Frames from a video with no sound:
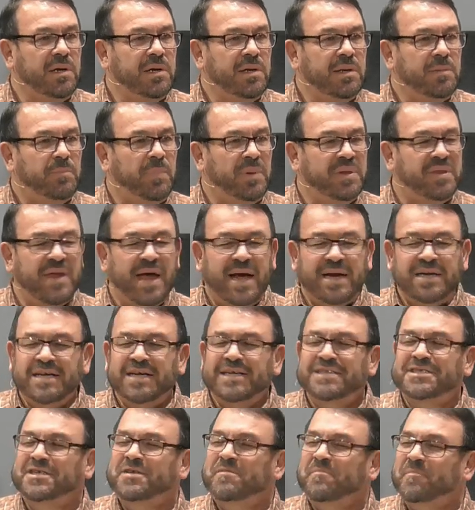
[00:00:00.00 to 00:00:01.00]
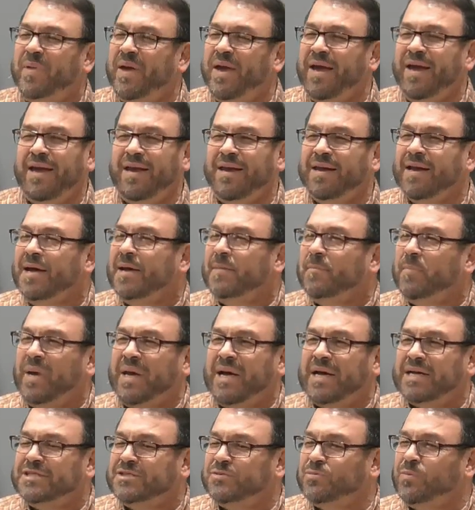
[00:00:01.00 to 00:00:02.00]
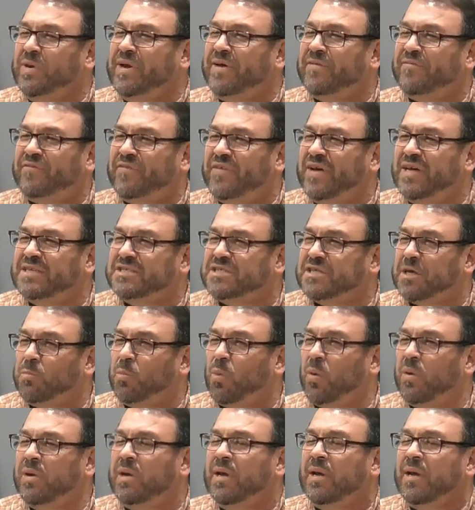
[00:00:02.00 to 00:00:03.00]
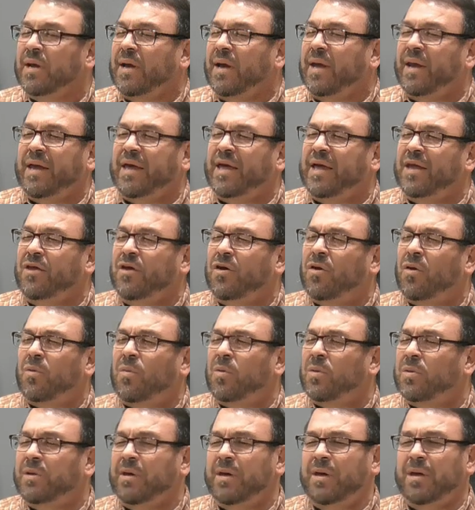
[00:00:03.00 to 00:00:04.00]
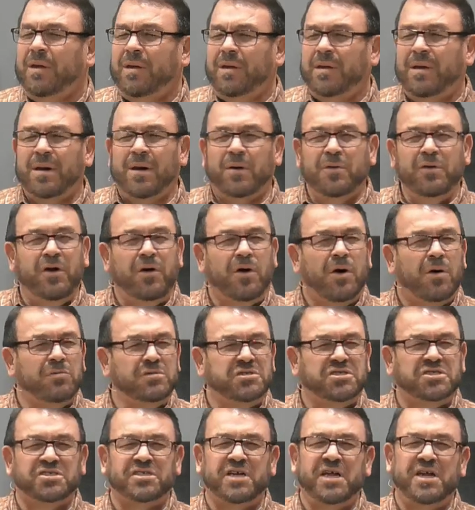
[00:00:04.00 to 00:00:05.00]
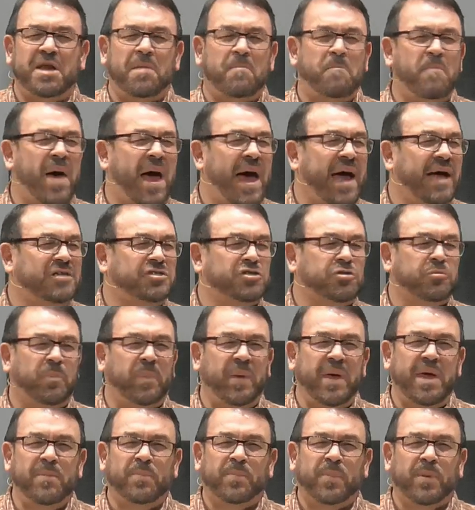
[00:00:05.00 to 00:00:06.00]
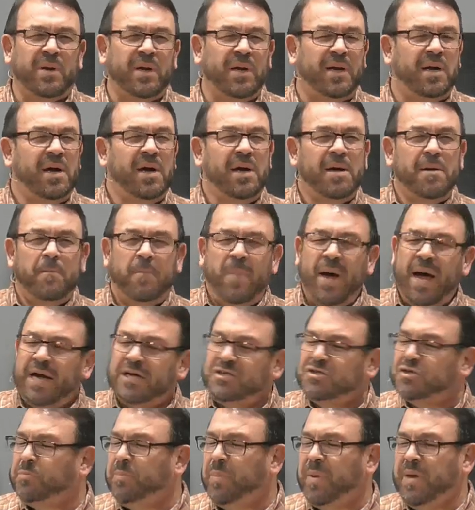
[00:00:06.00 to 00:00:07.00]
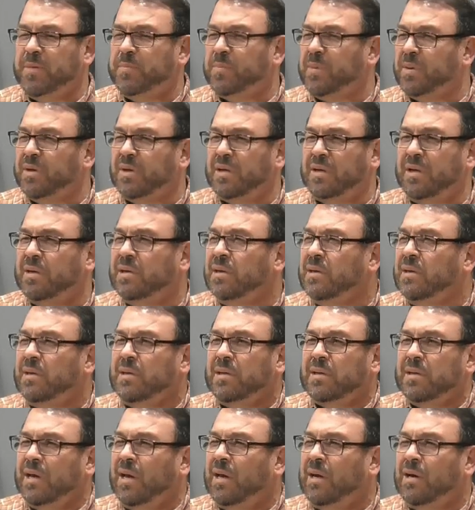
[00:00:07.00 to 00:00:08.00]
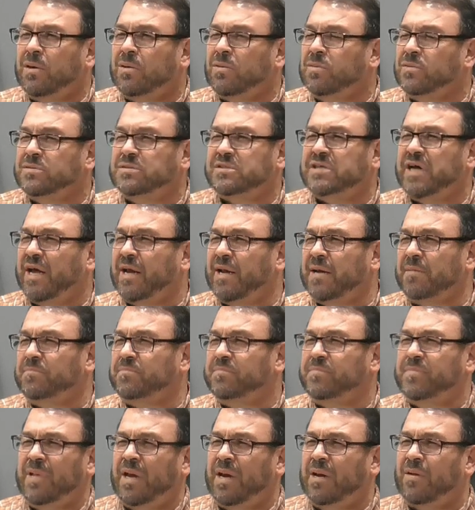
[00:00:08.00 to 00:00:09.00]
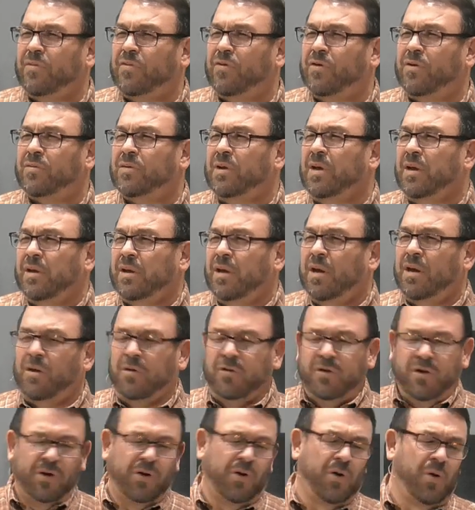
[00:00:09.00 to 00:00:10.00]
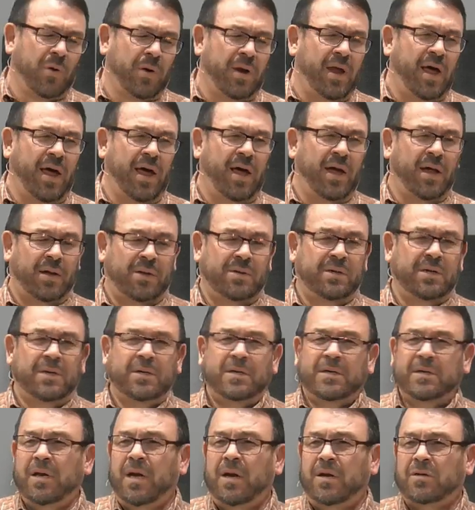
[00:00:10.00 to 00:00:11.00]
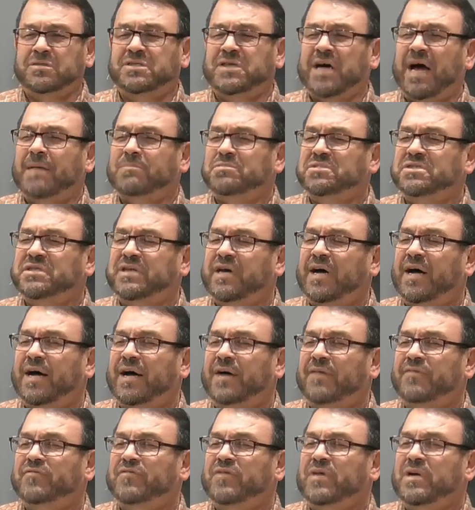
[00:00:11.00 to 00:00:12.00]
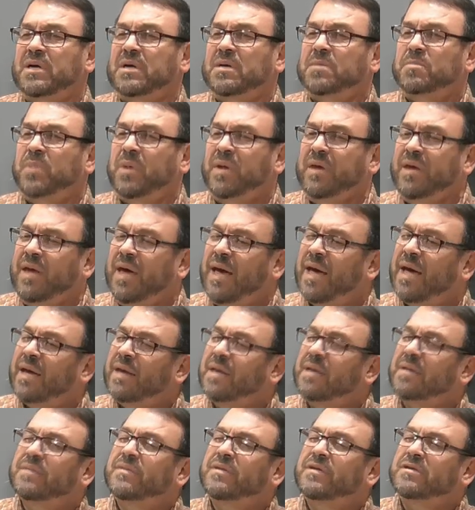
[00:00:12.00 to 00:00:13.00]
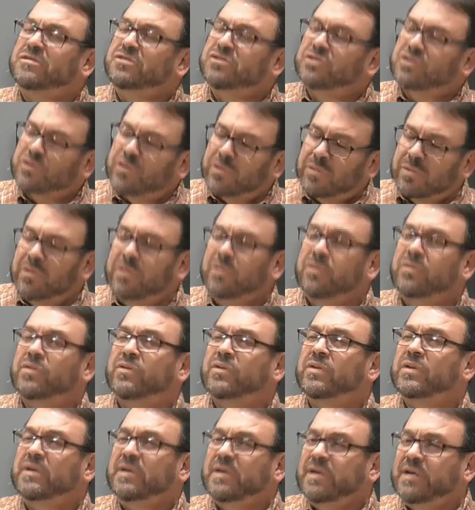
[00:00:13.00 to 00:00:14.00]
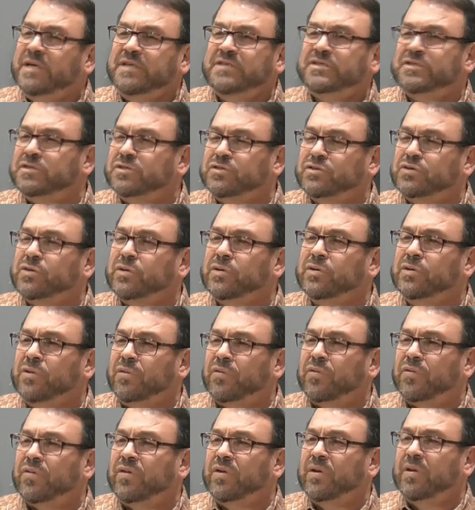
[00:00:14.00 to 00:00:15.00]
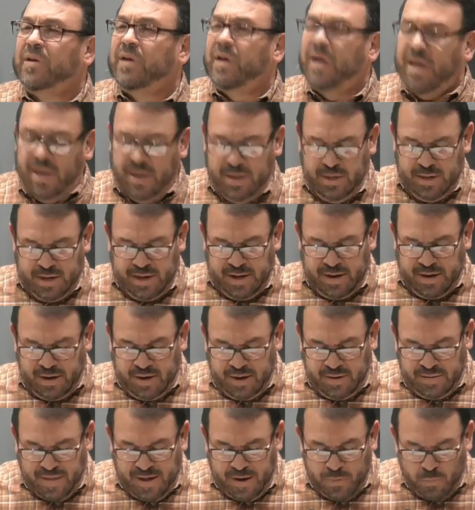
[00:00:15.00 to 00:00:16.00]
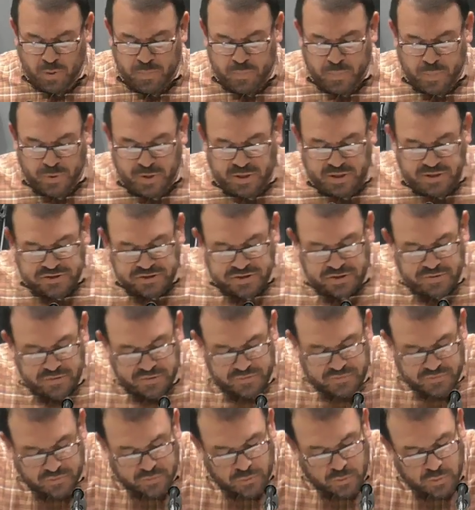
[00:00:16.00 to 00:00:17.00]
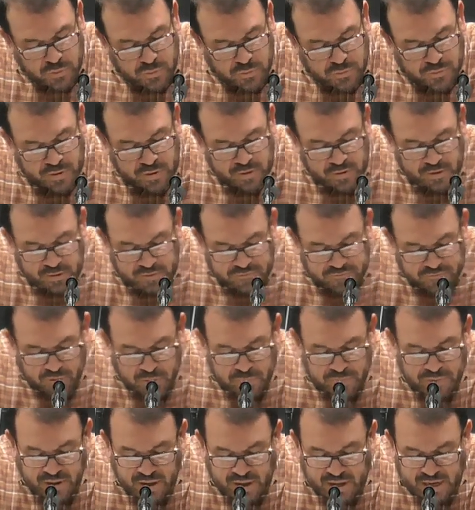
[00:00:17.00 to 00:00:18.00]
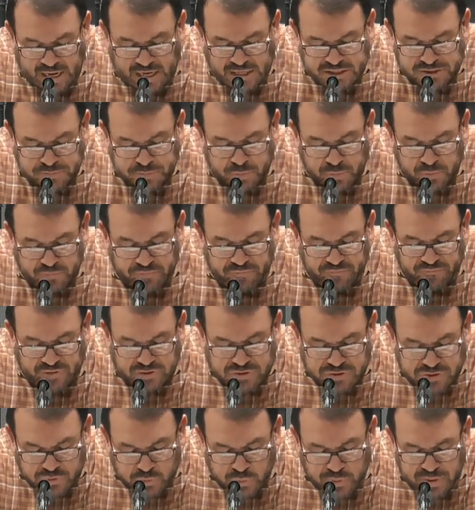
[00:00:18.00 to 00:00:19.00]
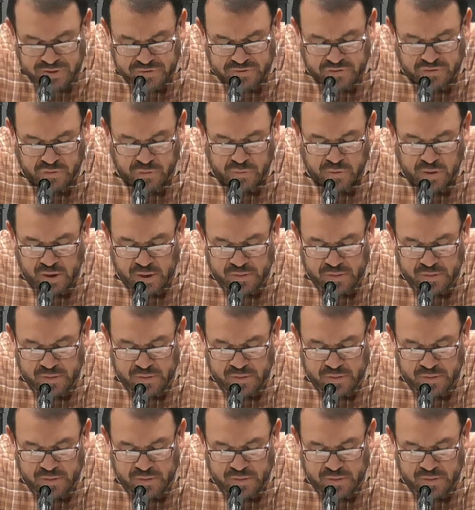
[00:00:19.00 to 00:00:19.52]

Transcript: But that doesn't mean because we offend someone. And again, you don't you know you don't just need to badger people and badger people and you know tell them you know they're you know you're going to hell you know type stuff. But yet the truth is the truth, and and they were preaching the truth from the gospel. Verse 22.